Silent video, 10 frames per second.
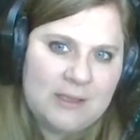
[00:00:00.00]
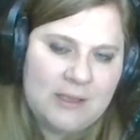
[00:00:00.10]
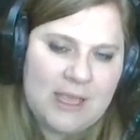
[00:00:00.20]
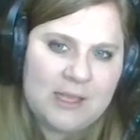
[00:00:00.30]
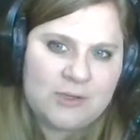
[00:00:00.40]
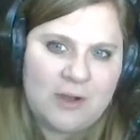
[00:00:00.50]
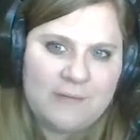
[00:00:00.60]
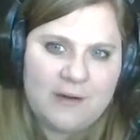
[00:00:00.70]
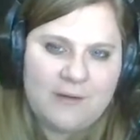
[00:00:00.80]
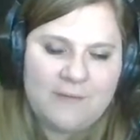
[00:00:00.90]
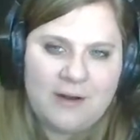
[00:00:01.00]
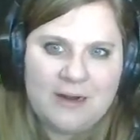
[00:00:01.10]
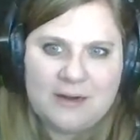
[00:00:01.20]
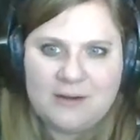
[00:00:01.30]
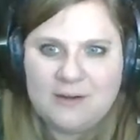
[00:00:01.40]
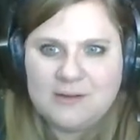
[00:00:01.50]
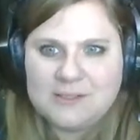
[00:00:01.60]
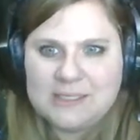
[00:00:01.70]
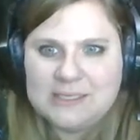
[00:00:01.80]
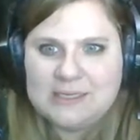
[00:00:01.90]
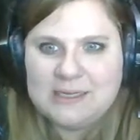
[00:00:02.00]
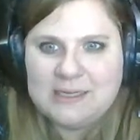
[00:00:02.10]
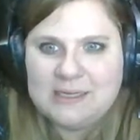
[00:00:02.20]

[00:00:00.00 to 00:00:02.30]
You can't draw it very far or else it